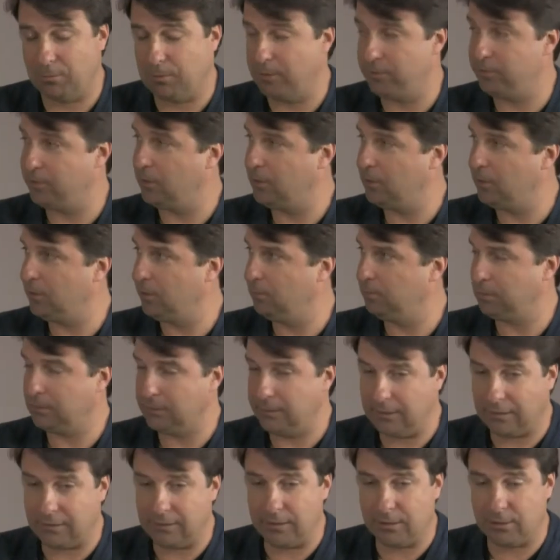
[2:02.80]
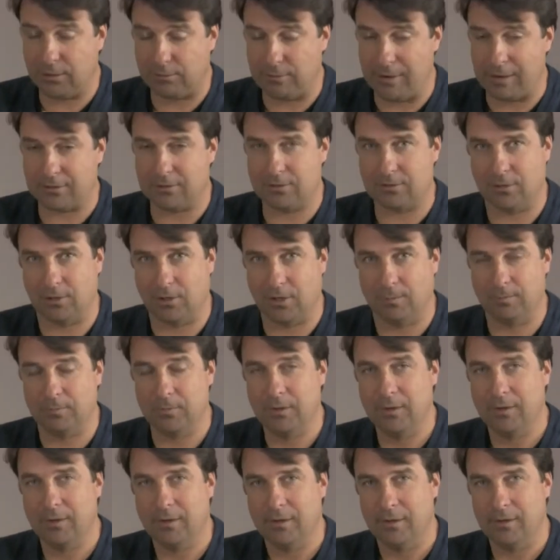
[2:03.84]
with the new politically correct term
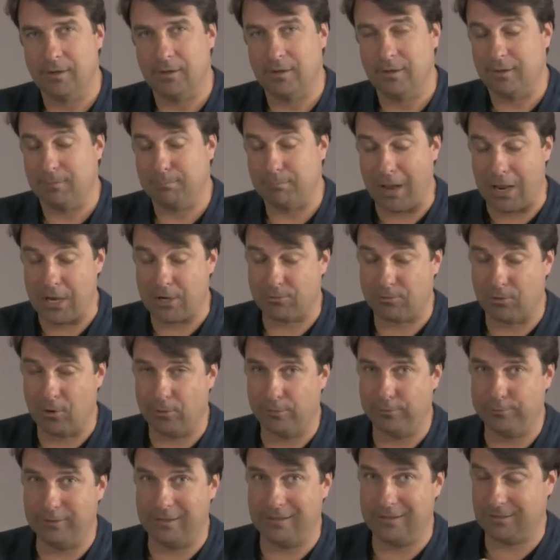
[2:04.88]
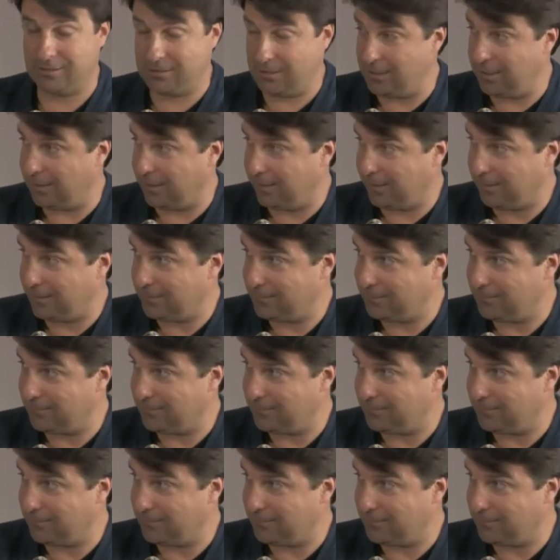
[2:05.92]
micro VC.